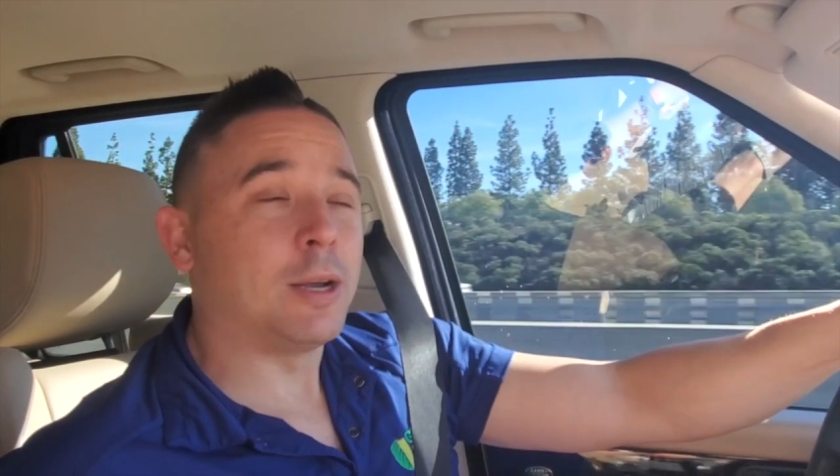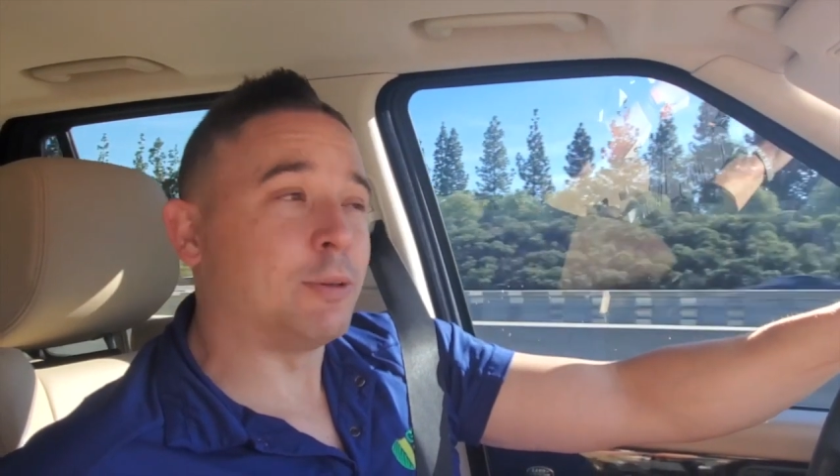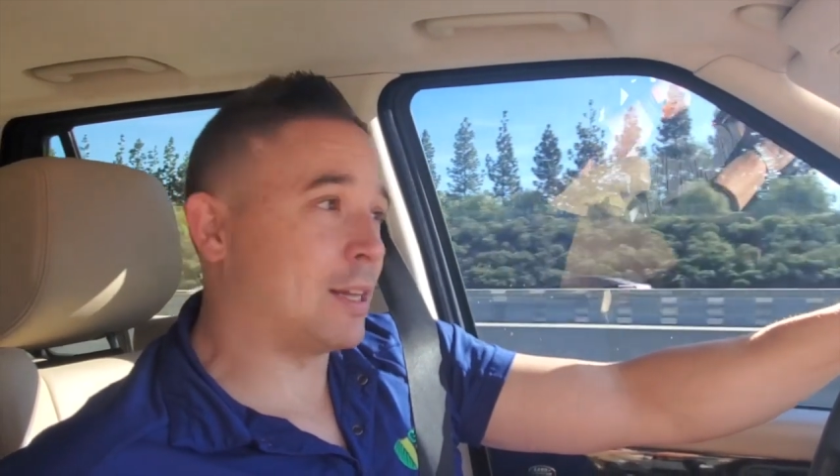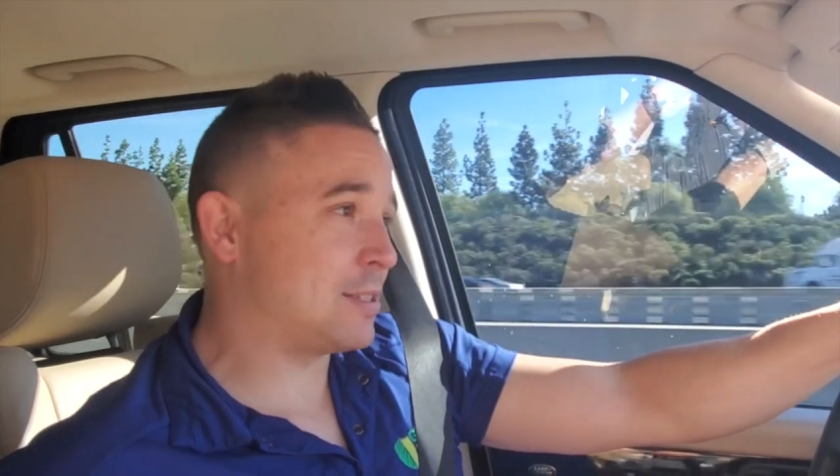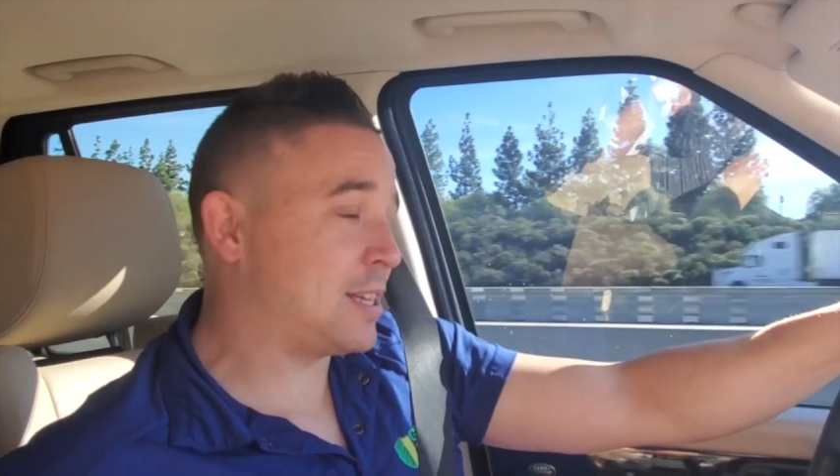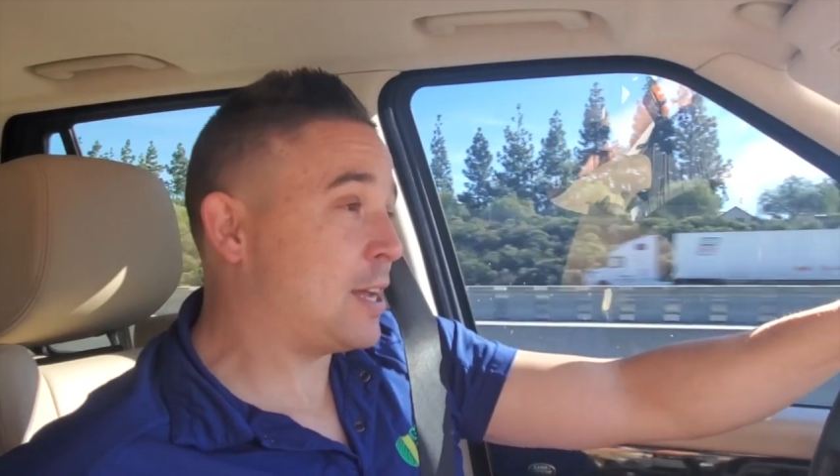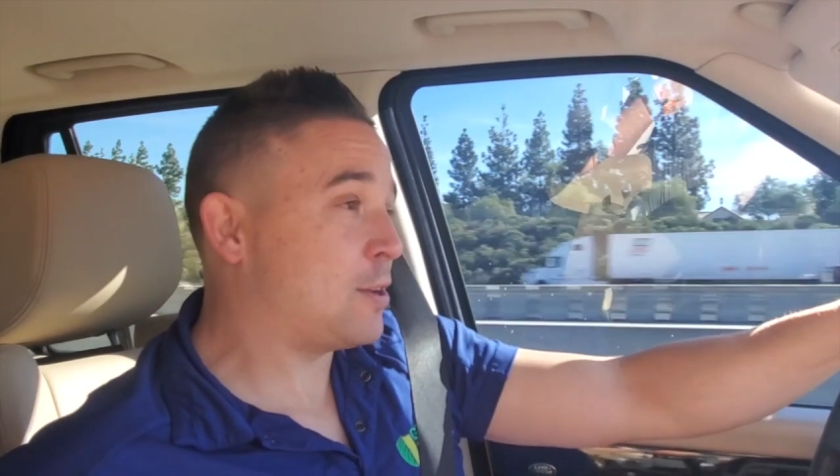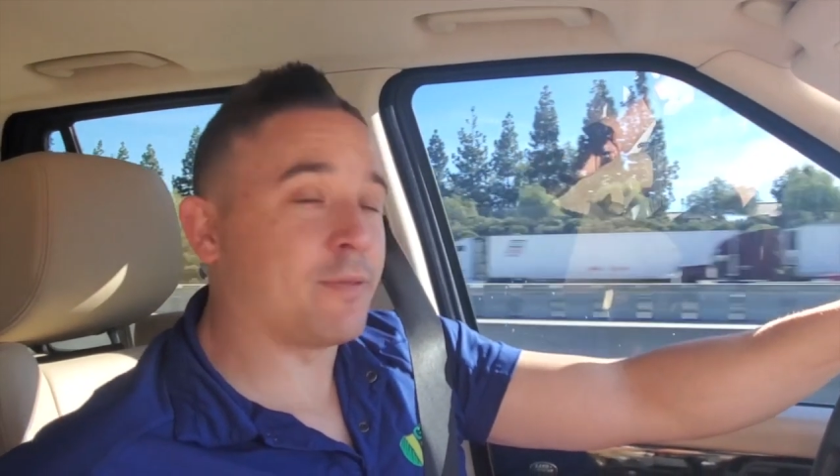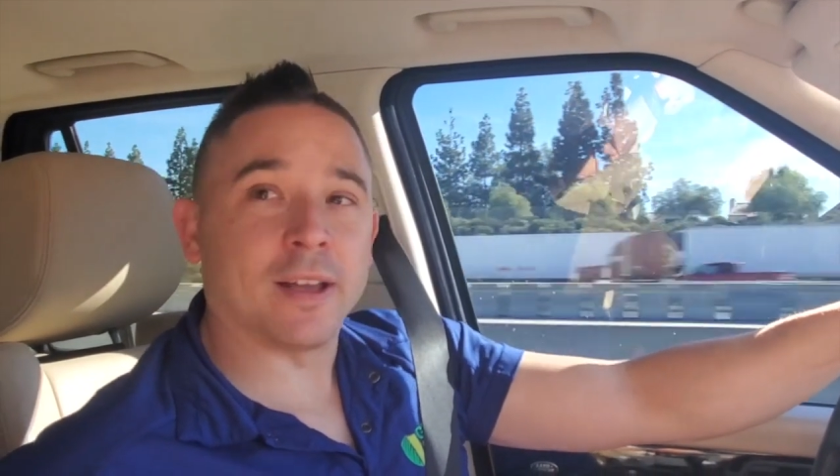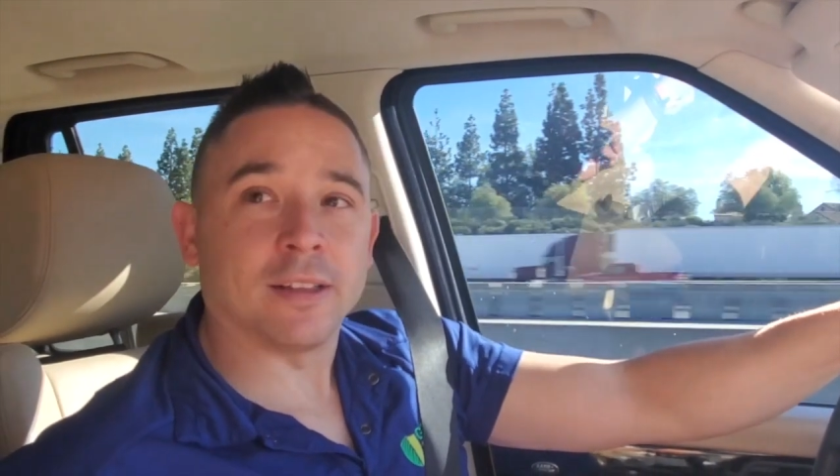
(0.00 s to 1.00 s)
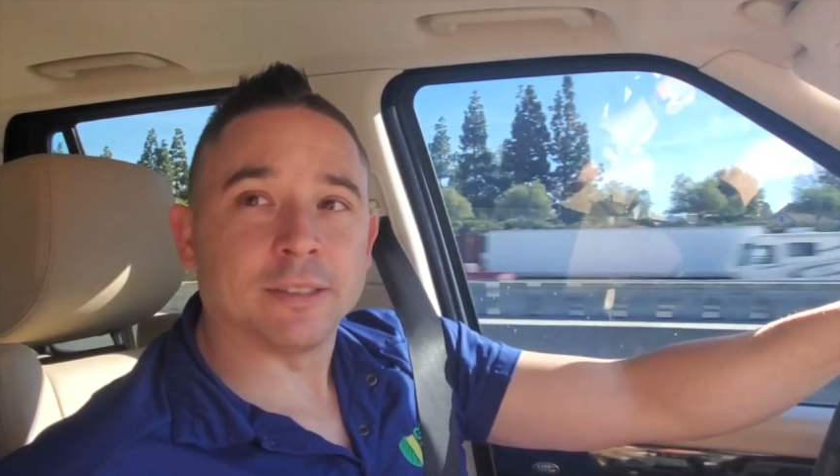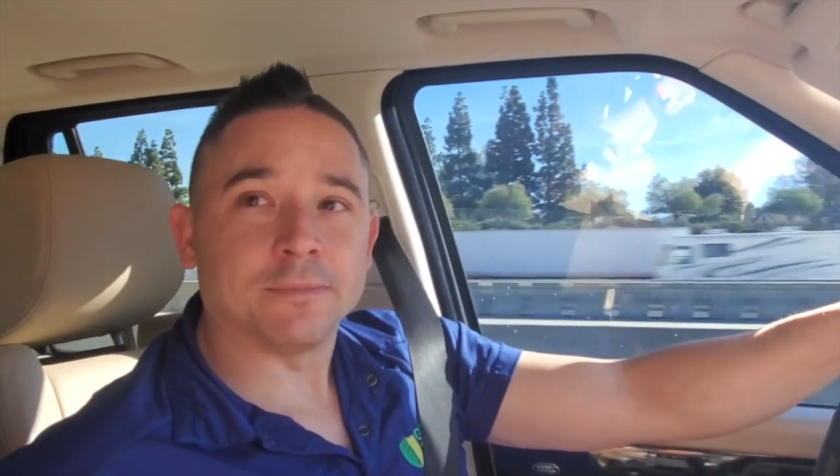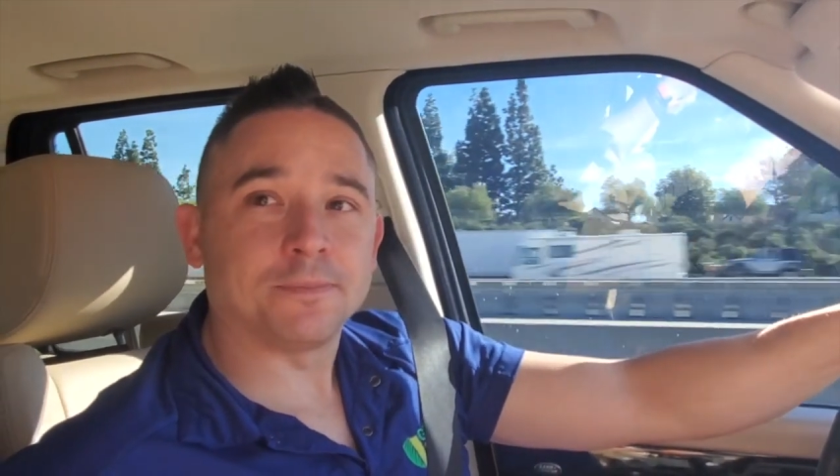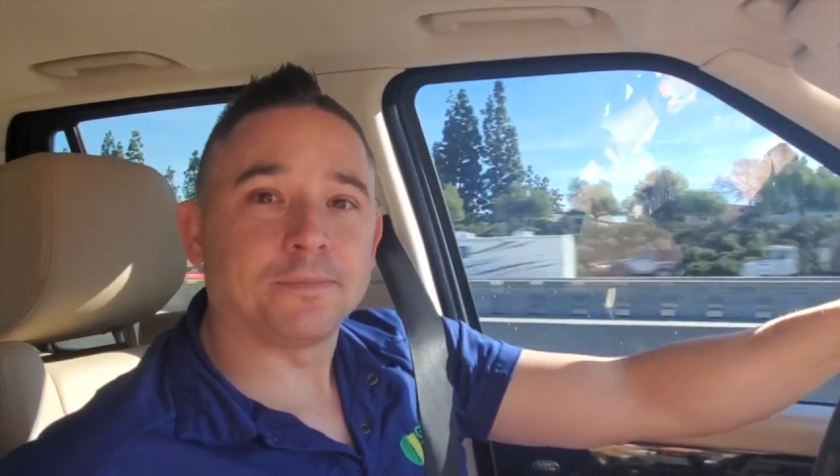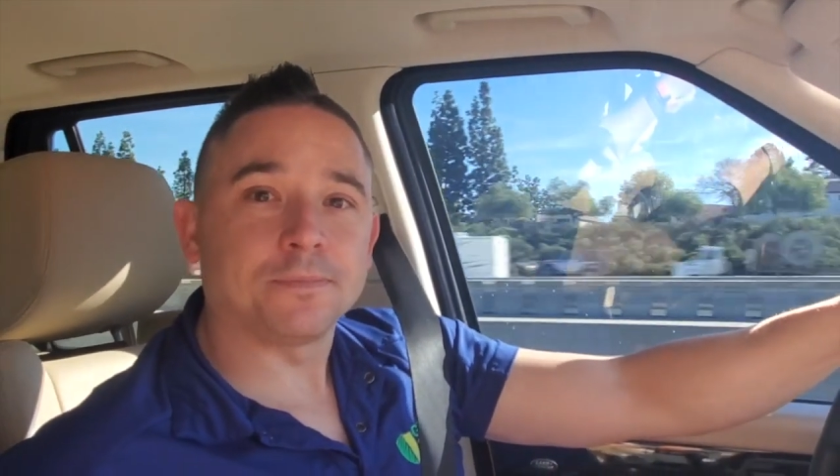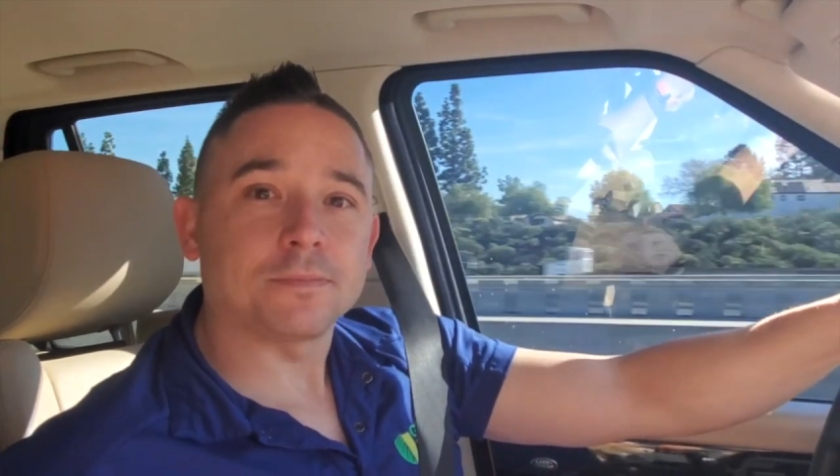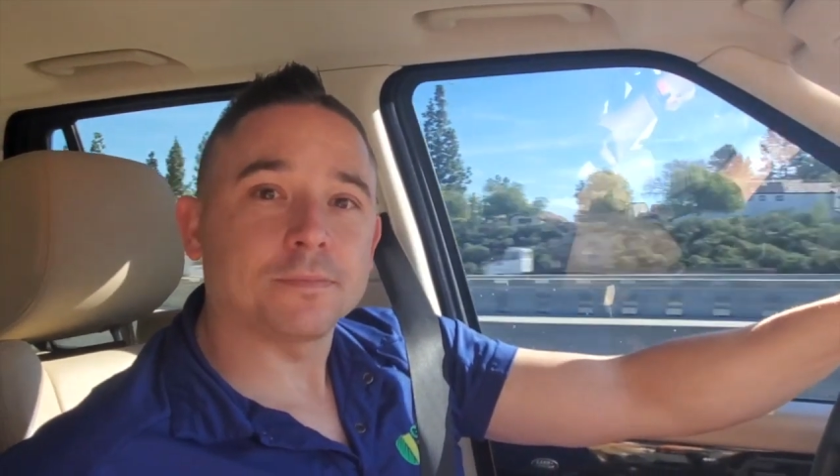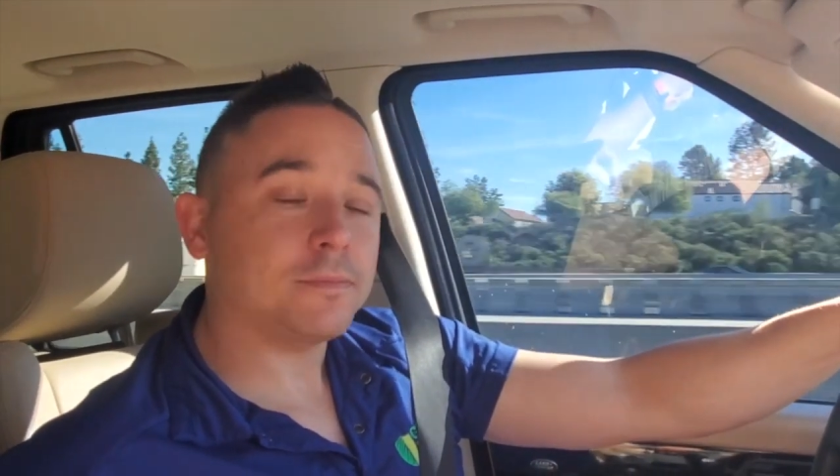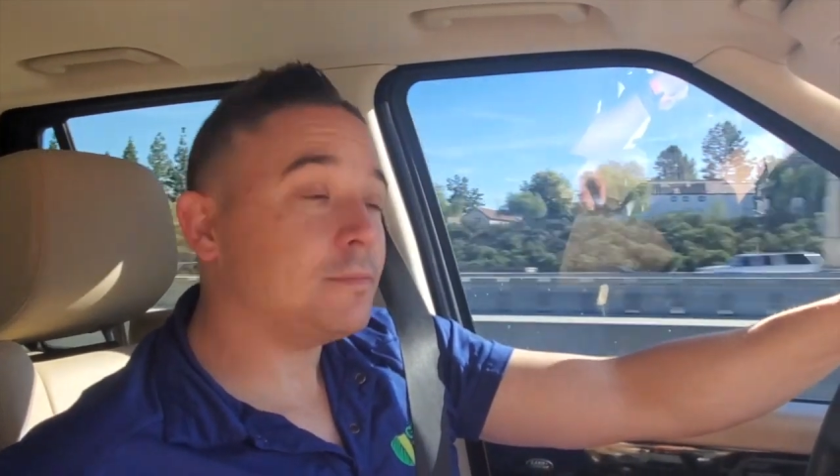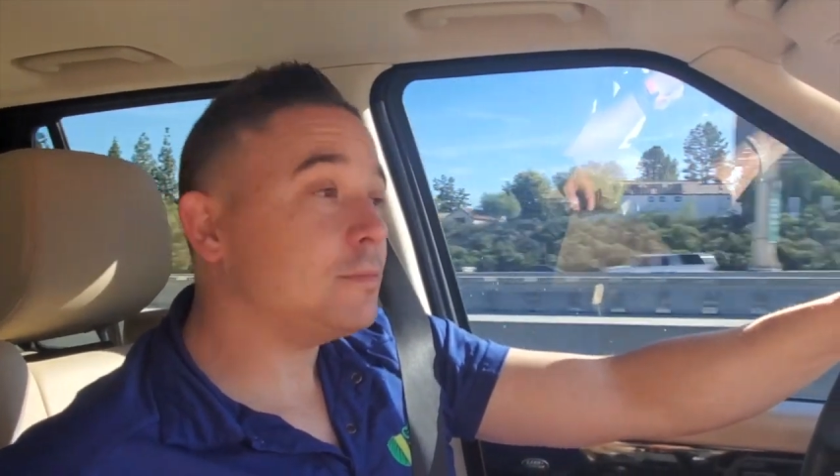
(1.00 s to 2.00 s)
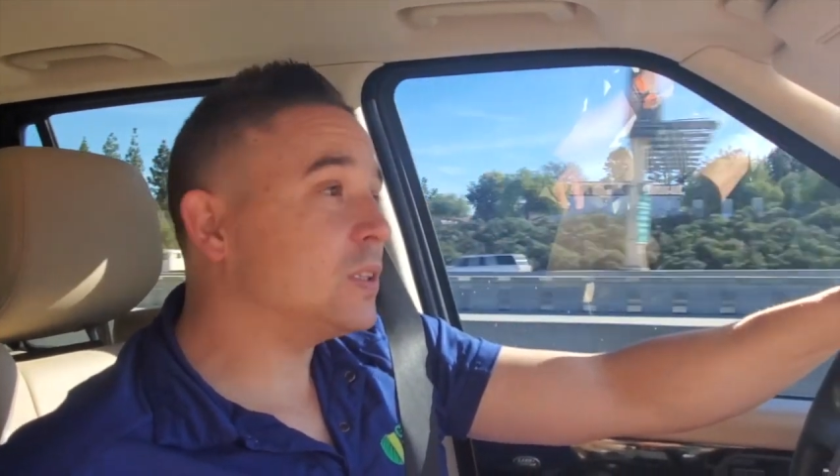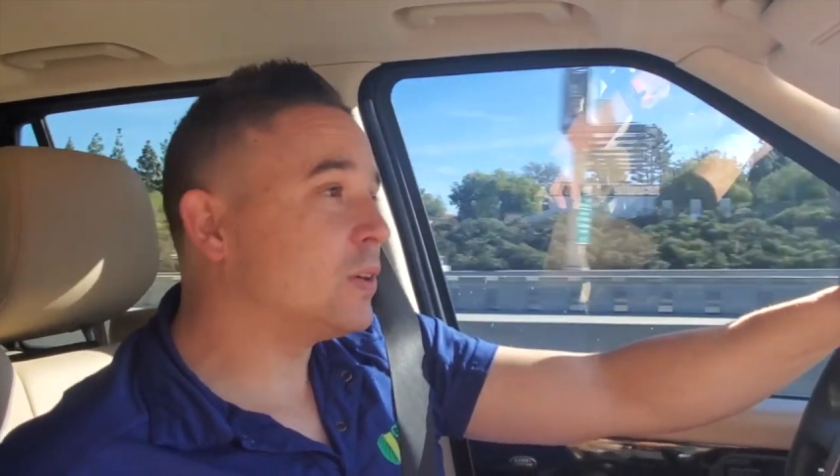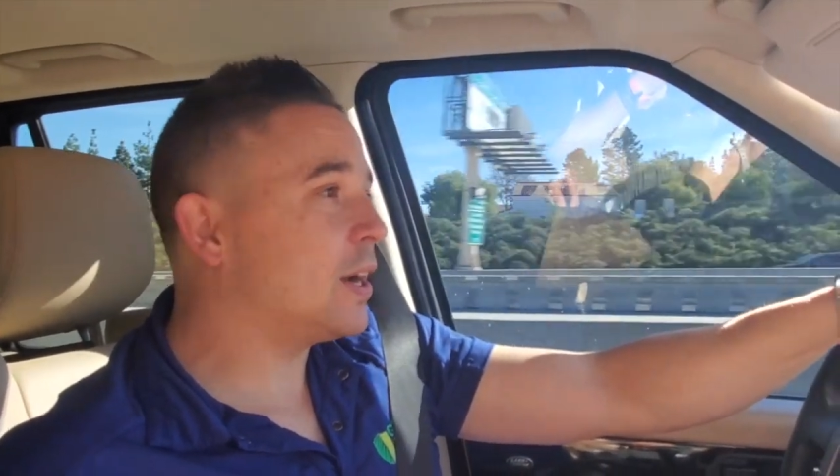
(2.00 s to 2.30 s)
without saying you're failing, mm.